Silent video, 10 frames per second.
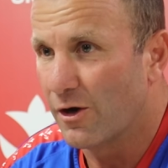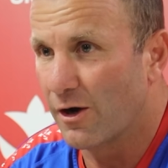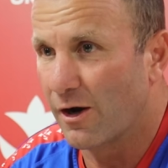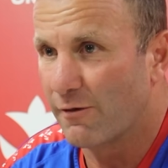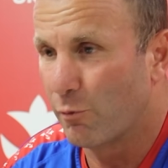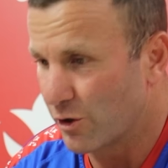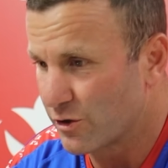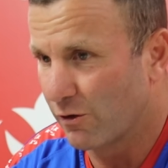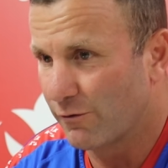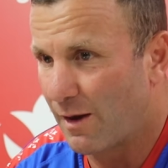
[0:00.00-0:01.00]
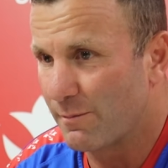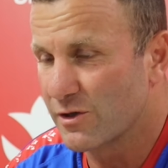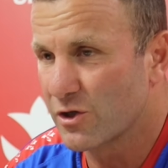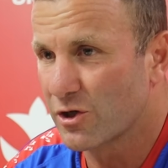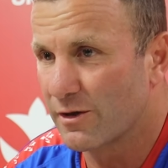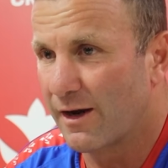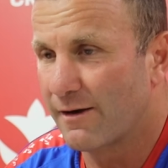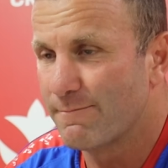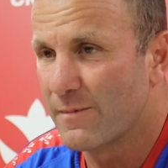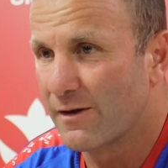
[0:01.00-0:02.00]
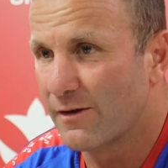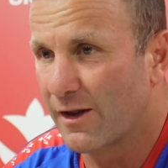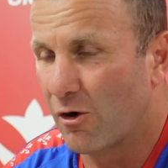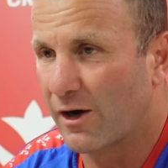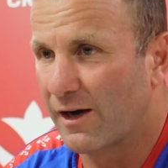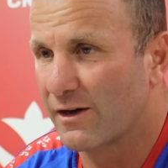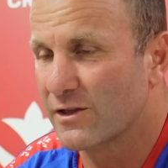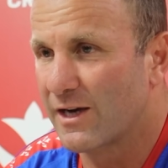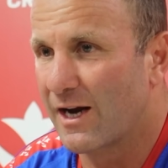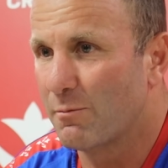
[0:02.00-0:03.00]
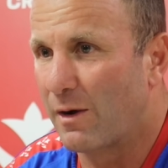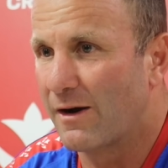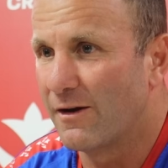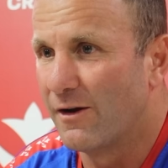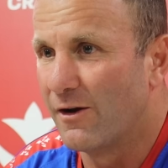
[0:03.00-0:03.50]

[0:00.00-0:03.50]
you've put yourself in that position, then I can understand. But